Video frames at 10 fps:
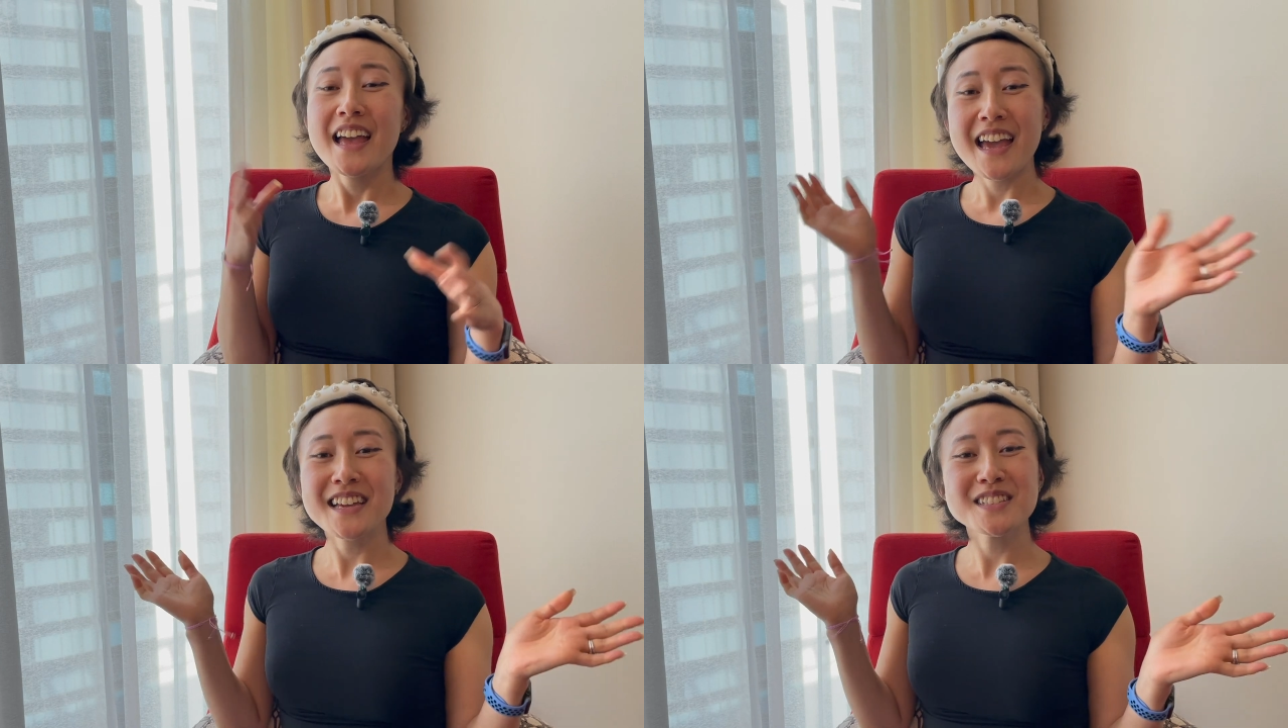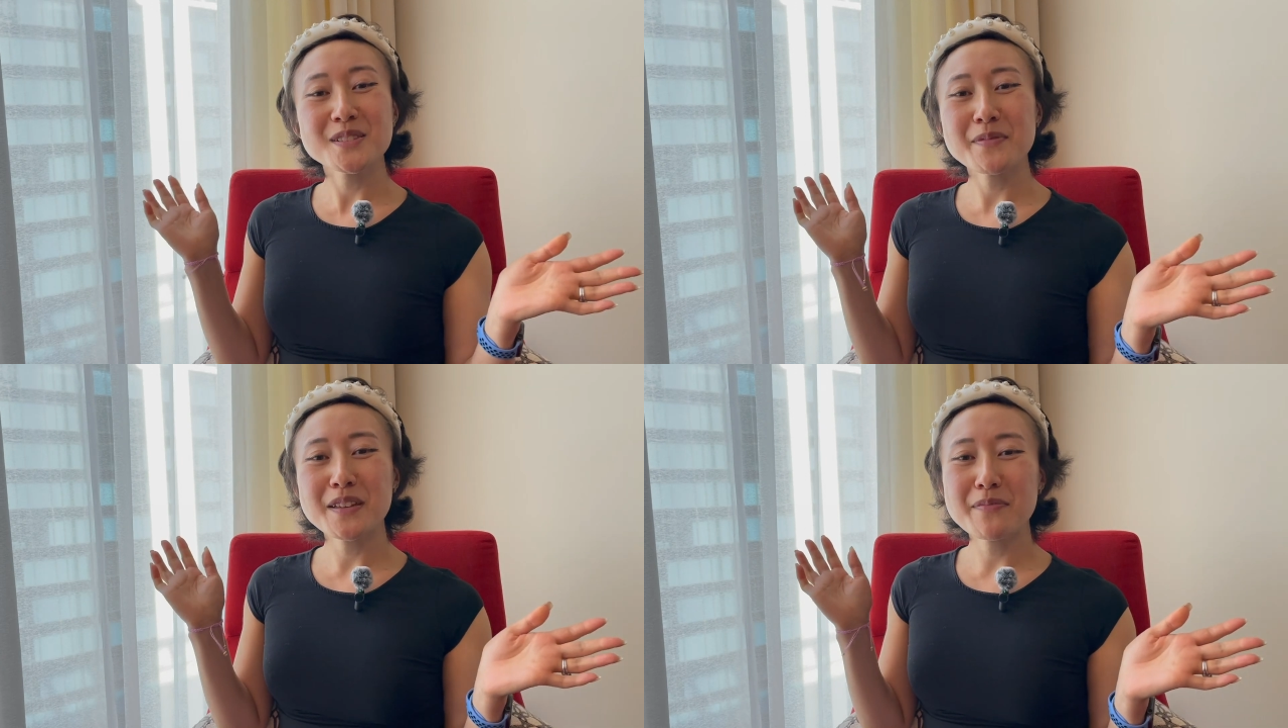
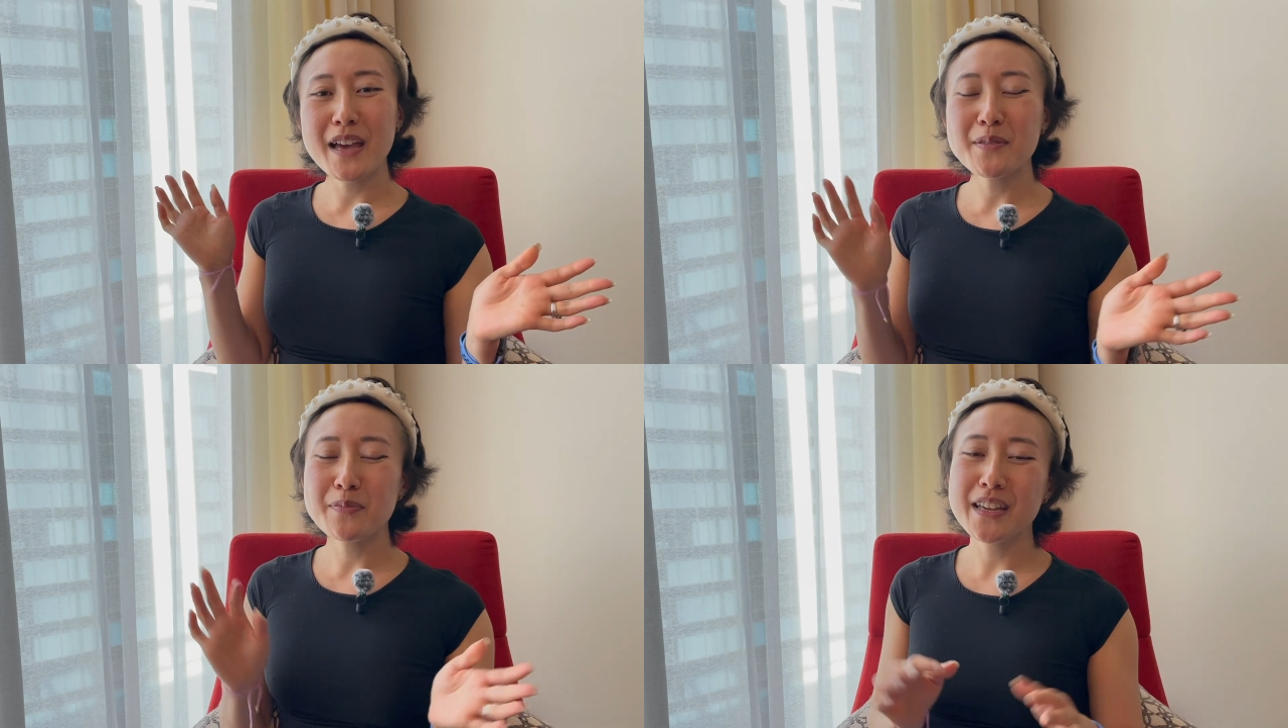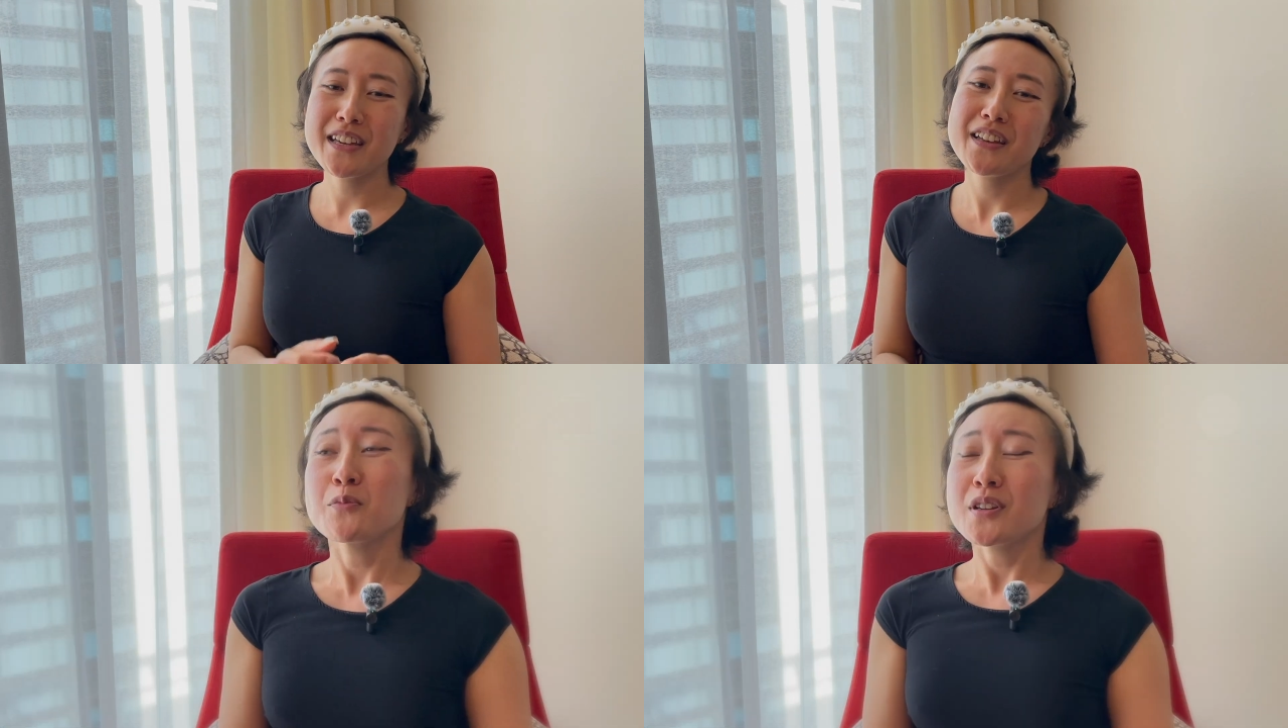Hey, it's me, Bad
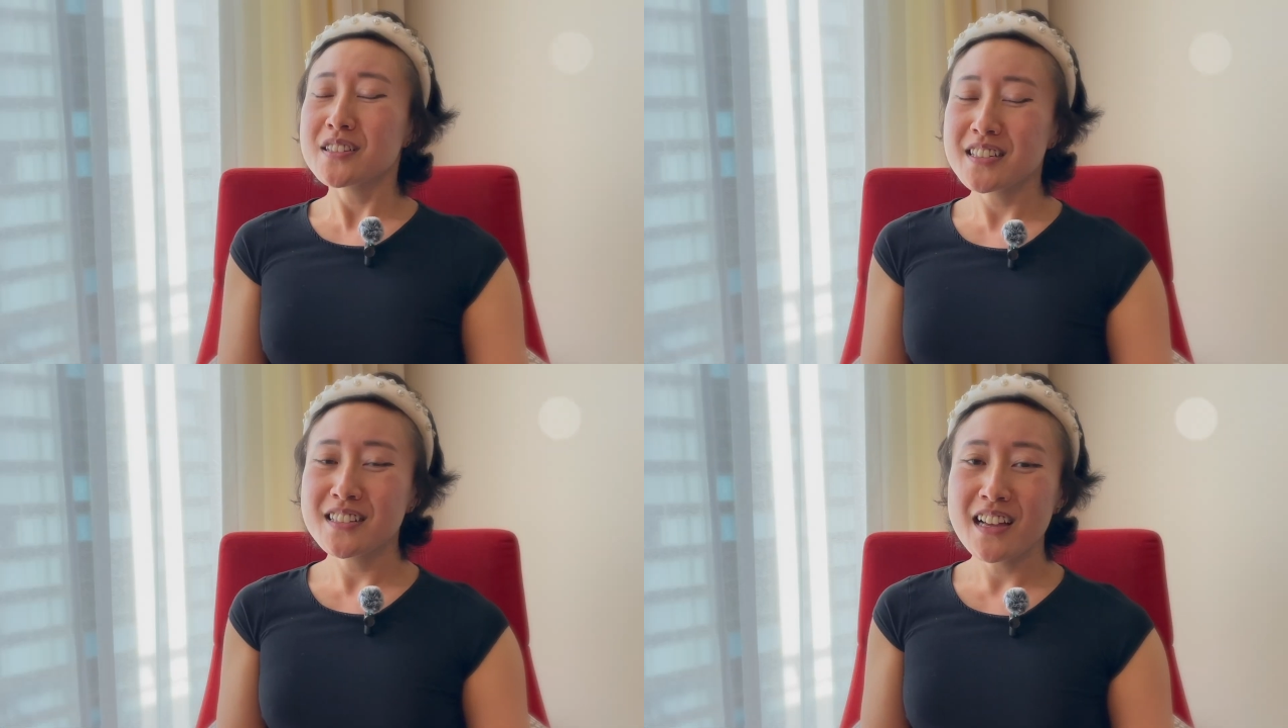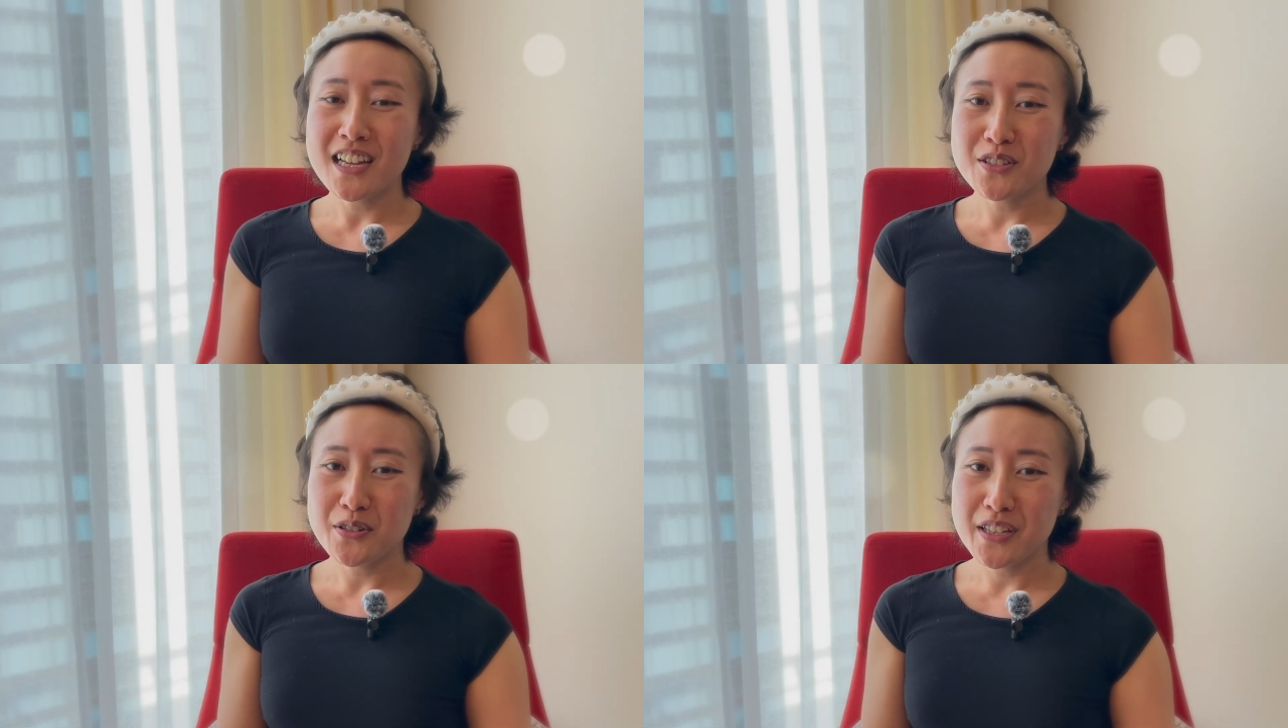B. Really
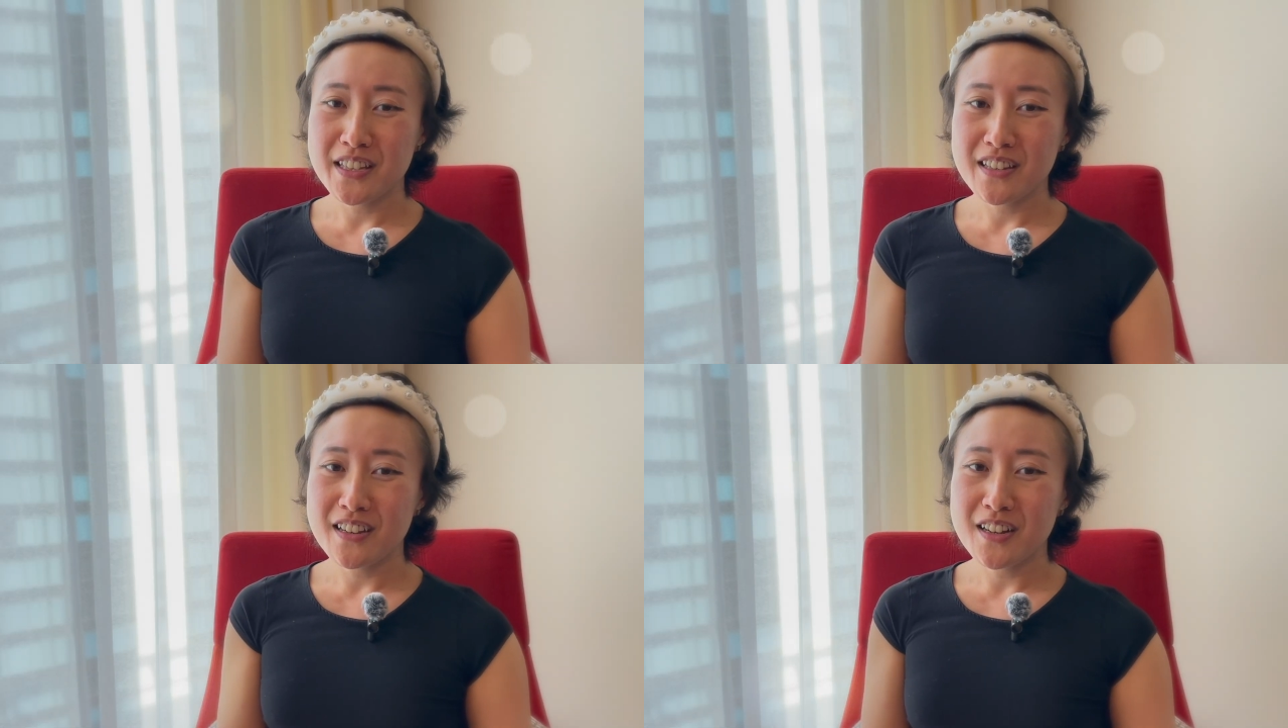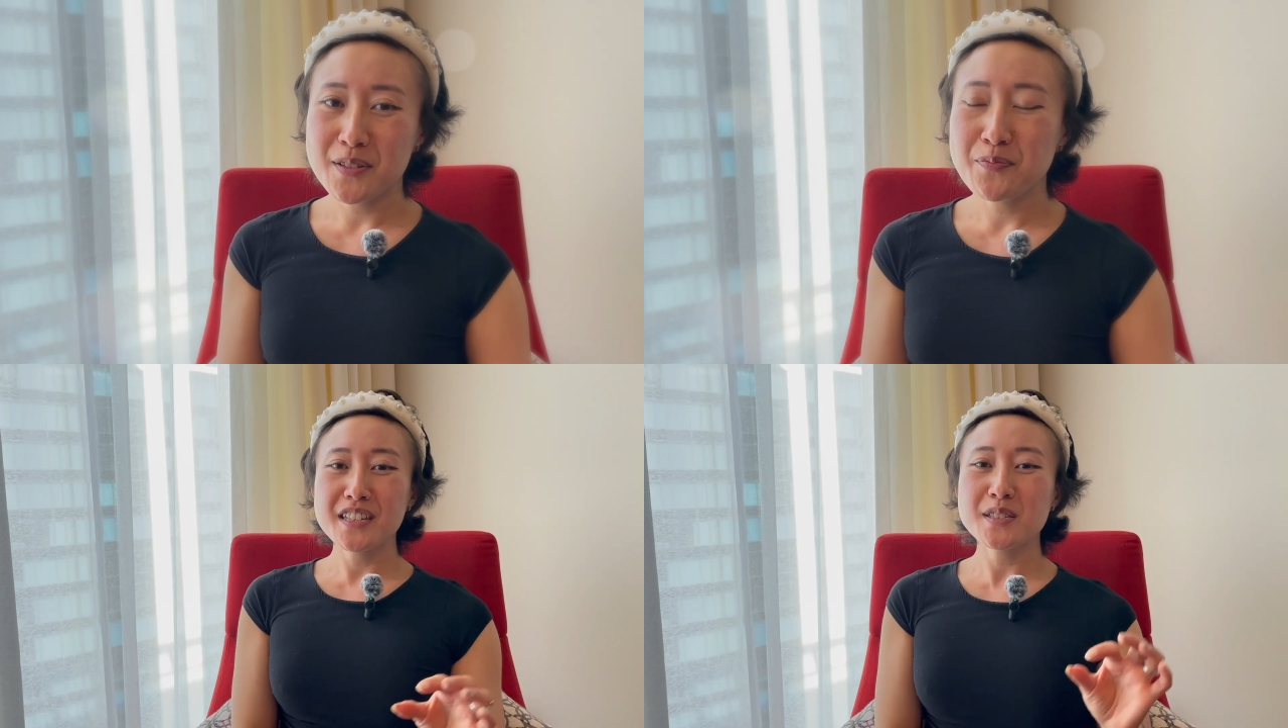glad you're
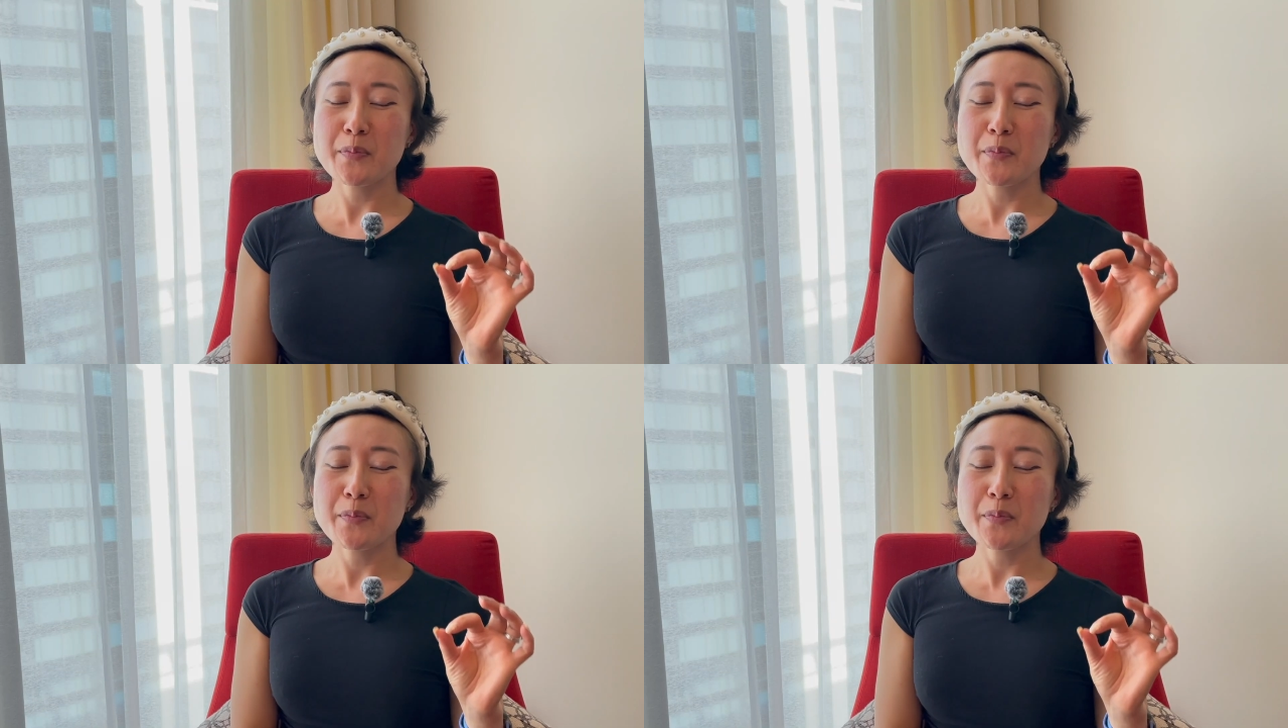here.